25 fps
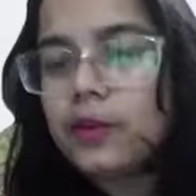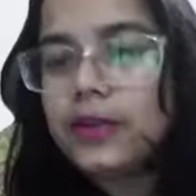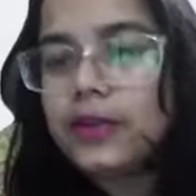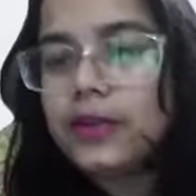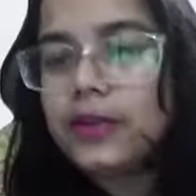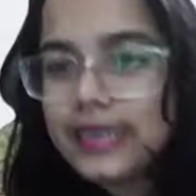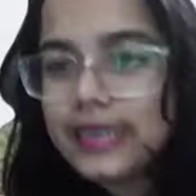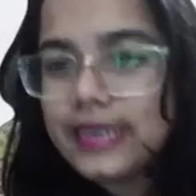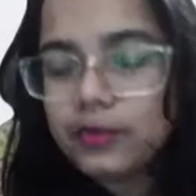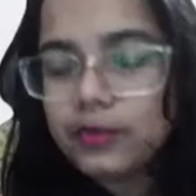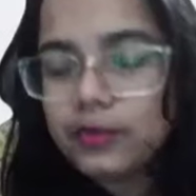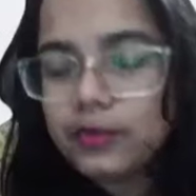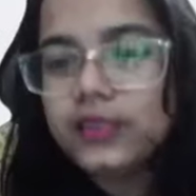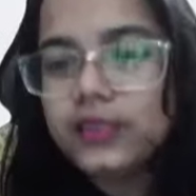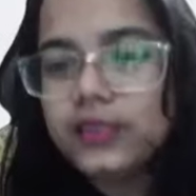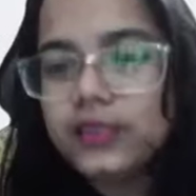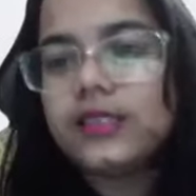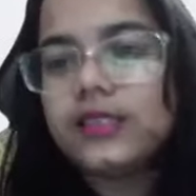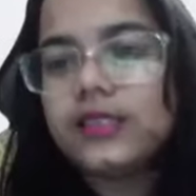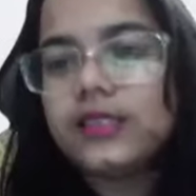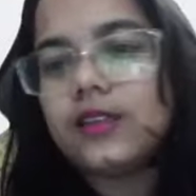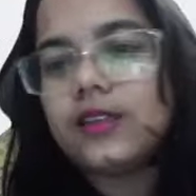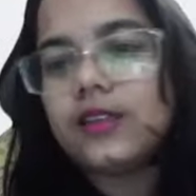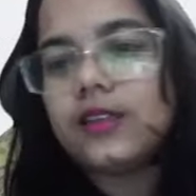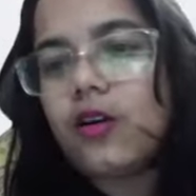
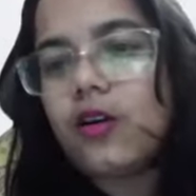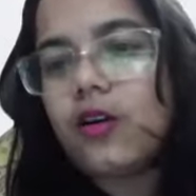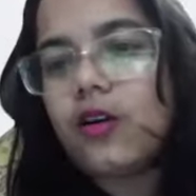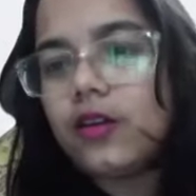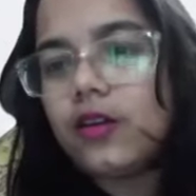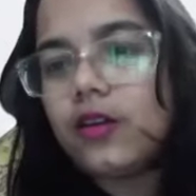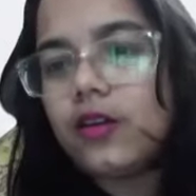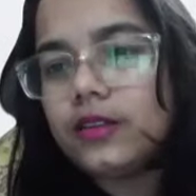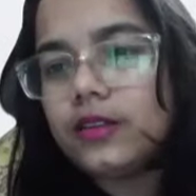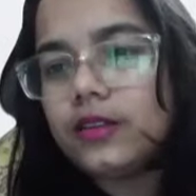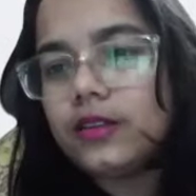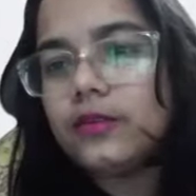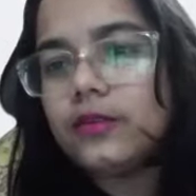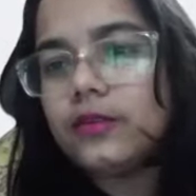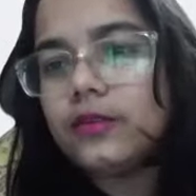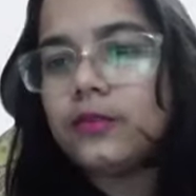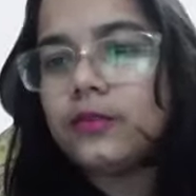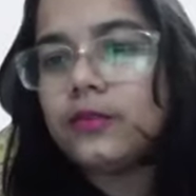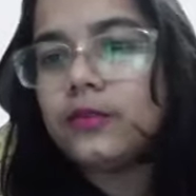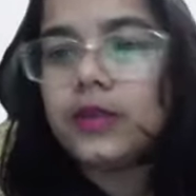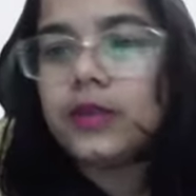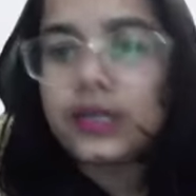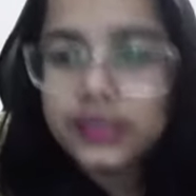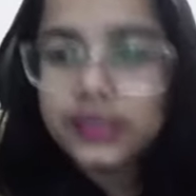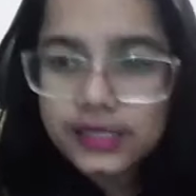tablets,
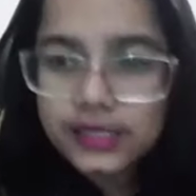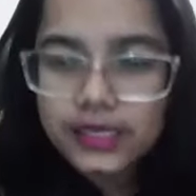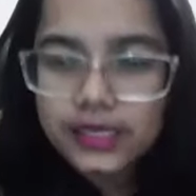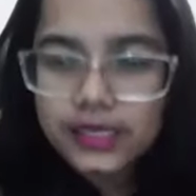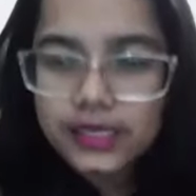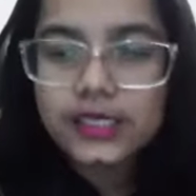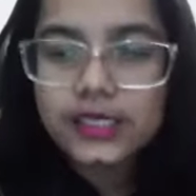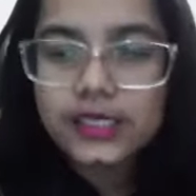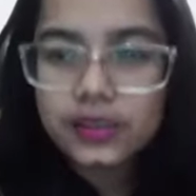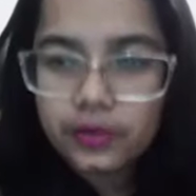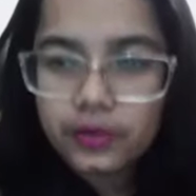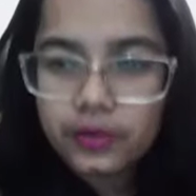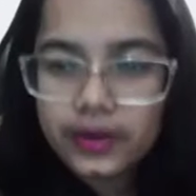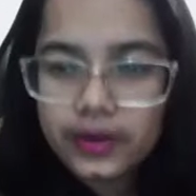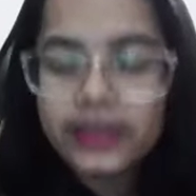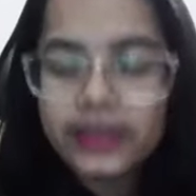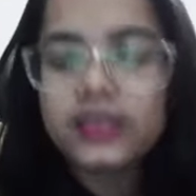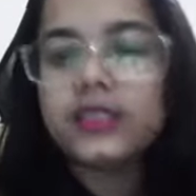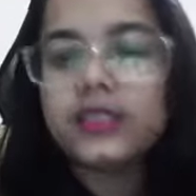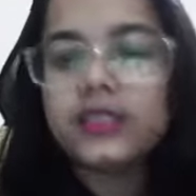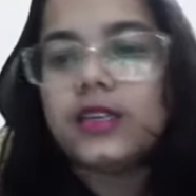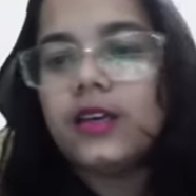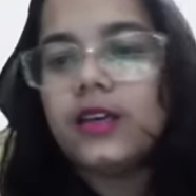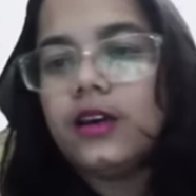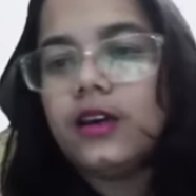Ondem consult a
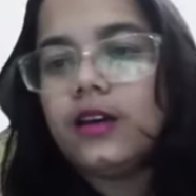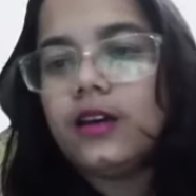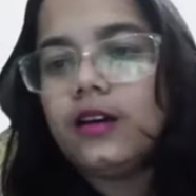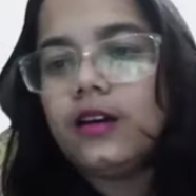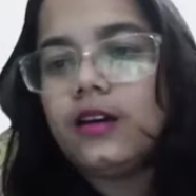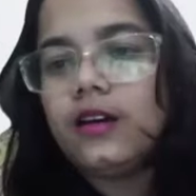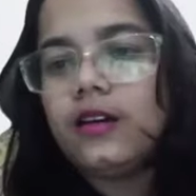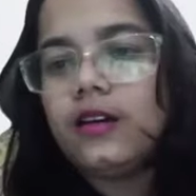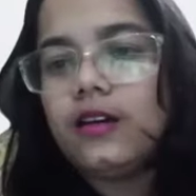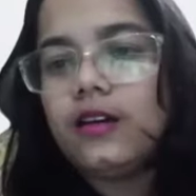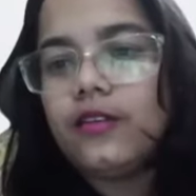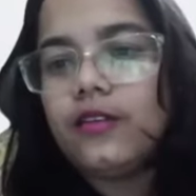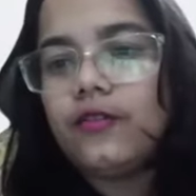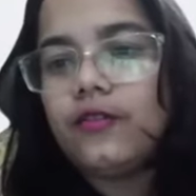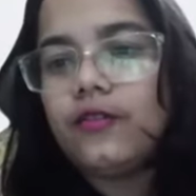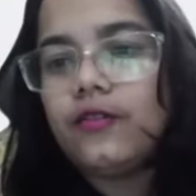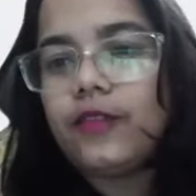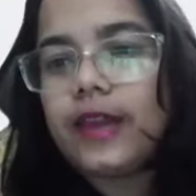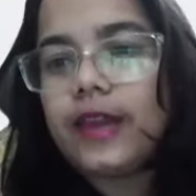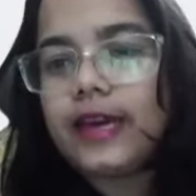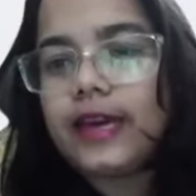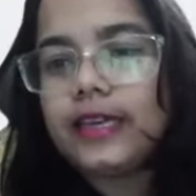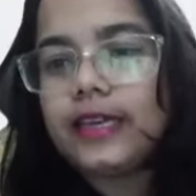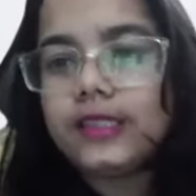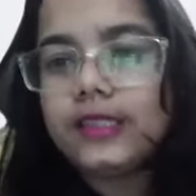vet,
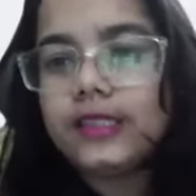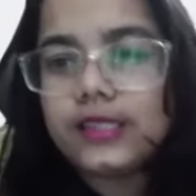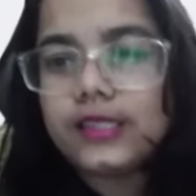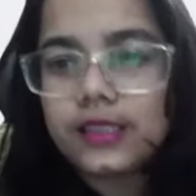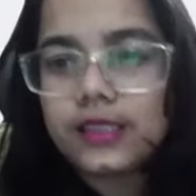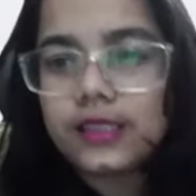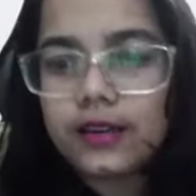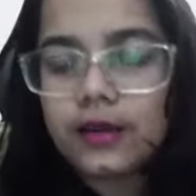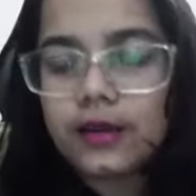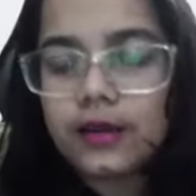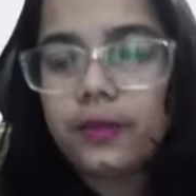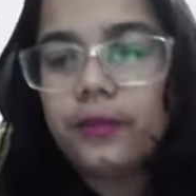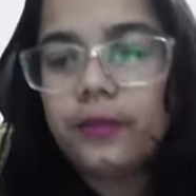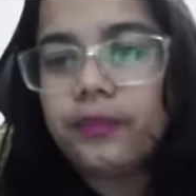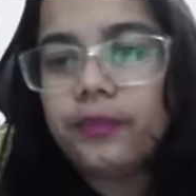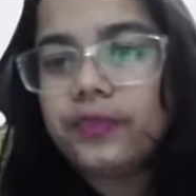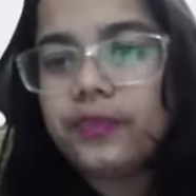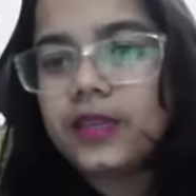flagyl syrup,